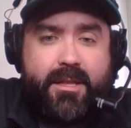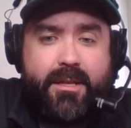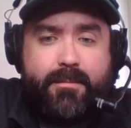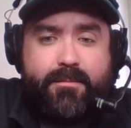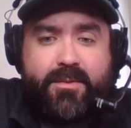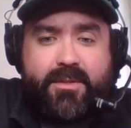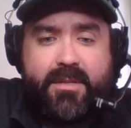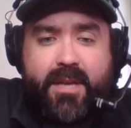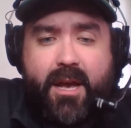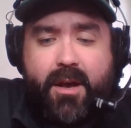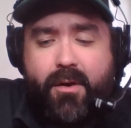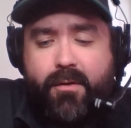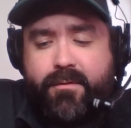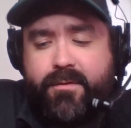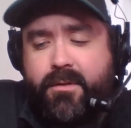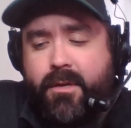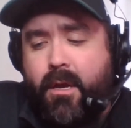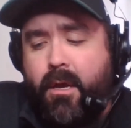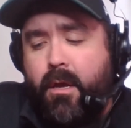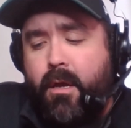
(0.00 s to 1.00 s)

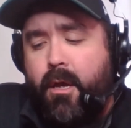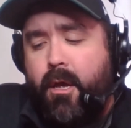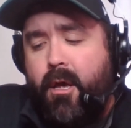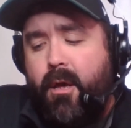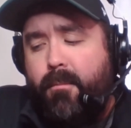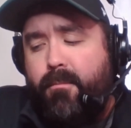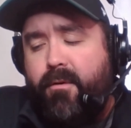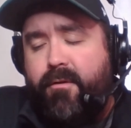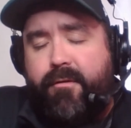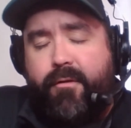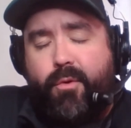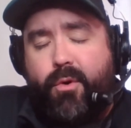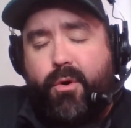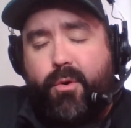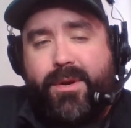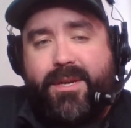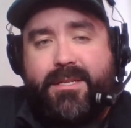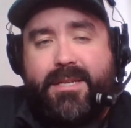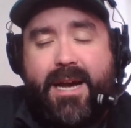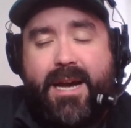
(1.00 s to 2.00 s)
themselves. Before
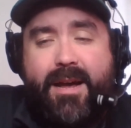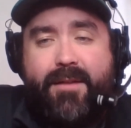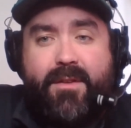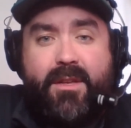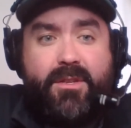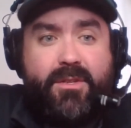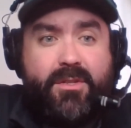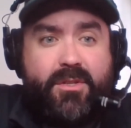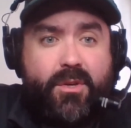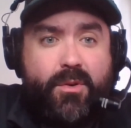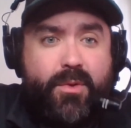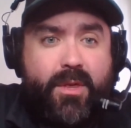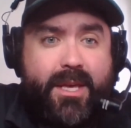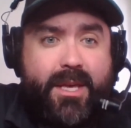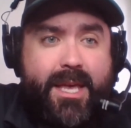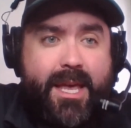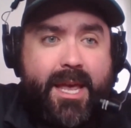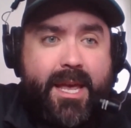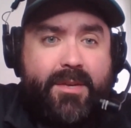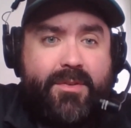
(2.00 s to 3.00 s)
we dive into the
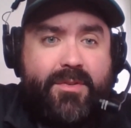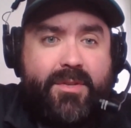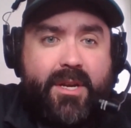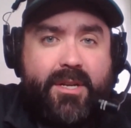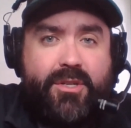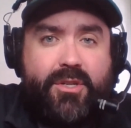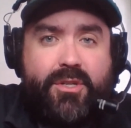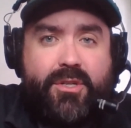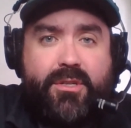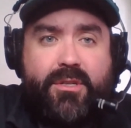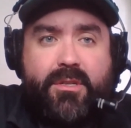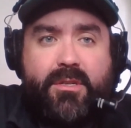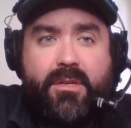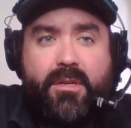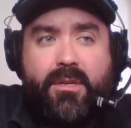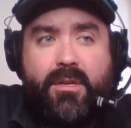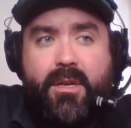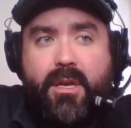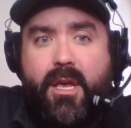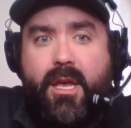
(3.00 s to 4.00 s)
Kings, I
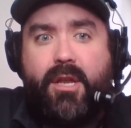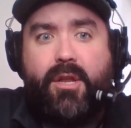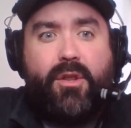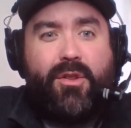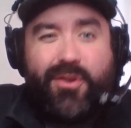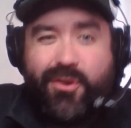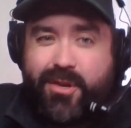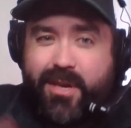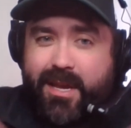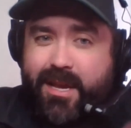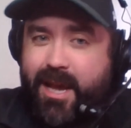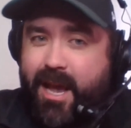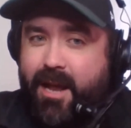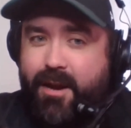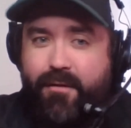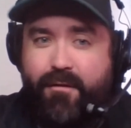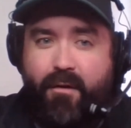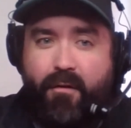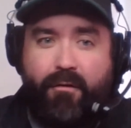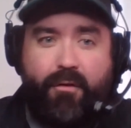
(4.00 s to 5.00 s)
just, in looking kind
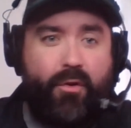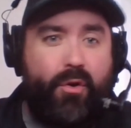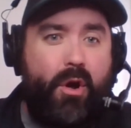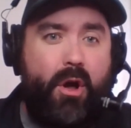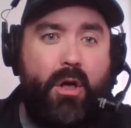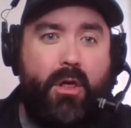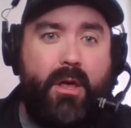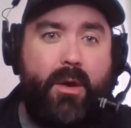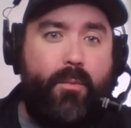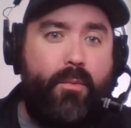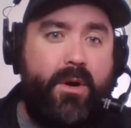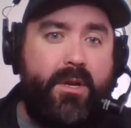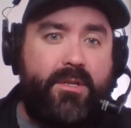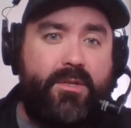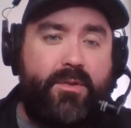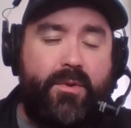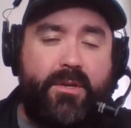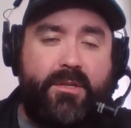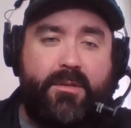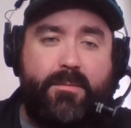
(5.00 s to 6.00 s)
of overall at what
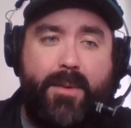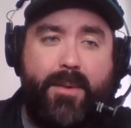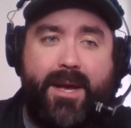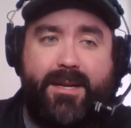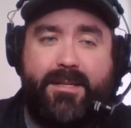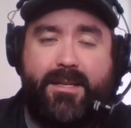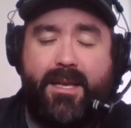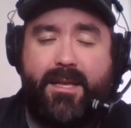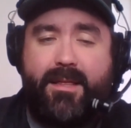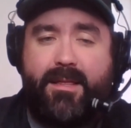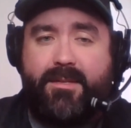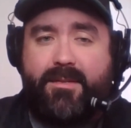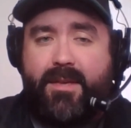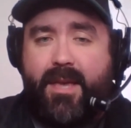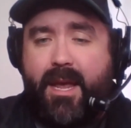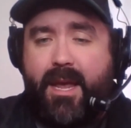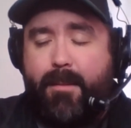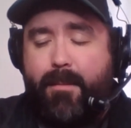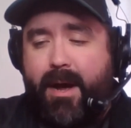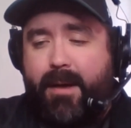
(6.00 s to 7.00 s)
to expect in this
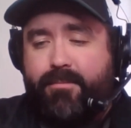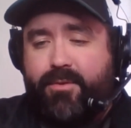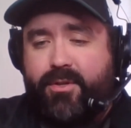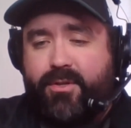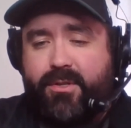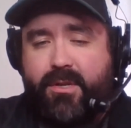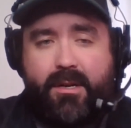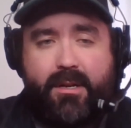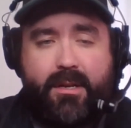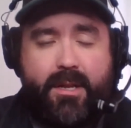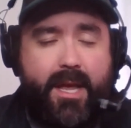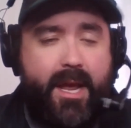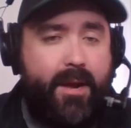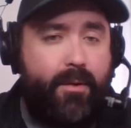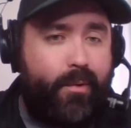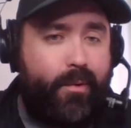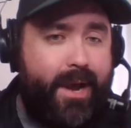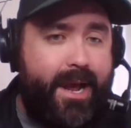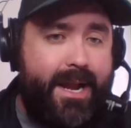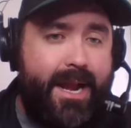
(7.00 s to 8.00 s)
game, I'm just going to lay it
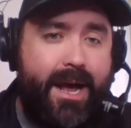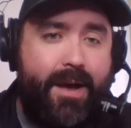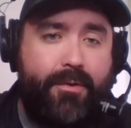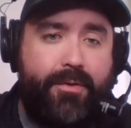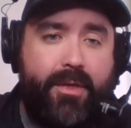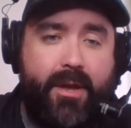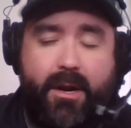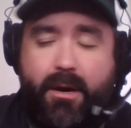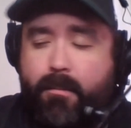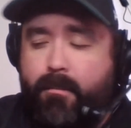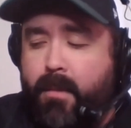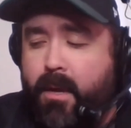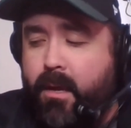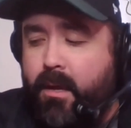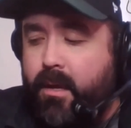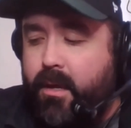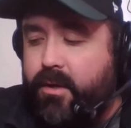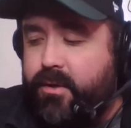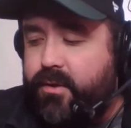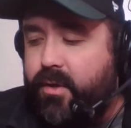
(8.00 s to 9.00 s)
right out there
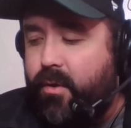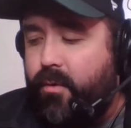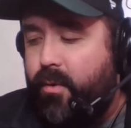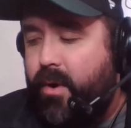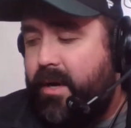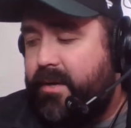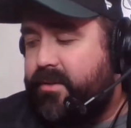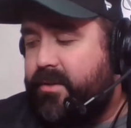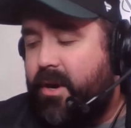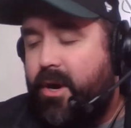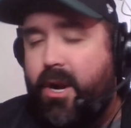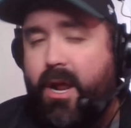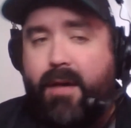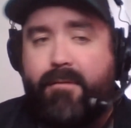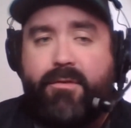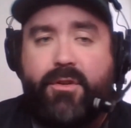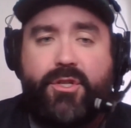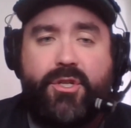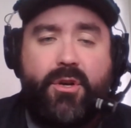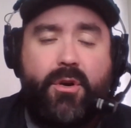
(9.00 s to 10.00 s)
to uh, start off
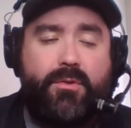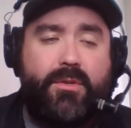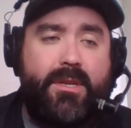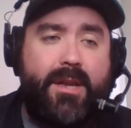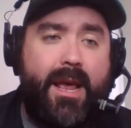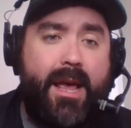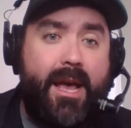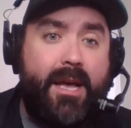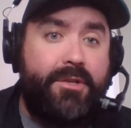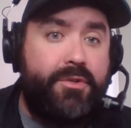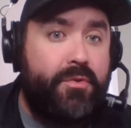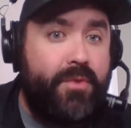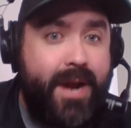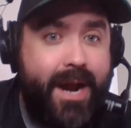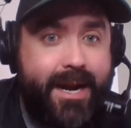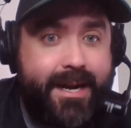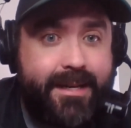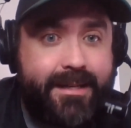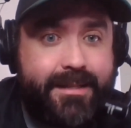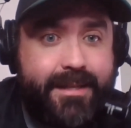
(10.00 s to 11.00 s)
the show today. I do
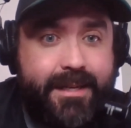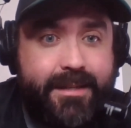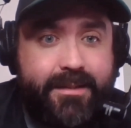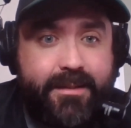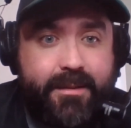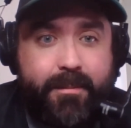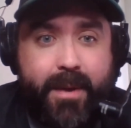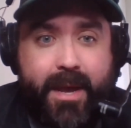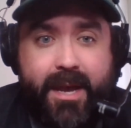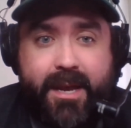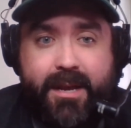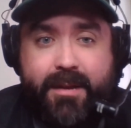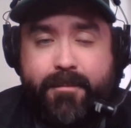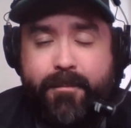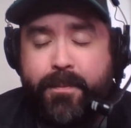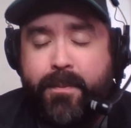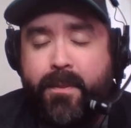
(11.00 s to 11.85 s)
not anticipate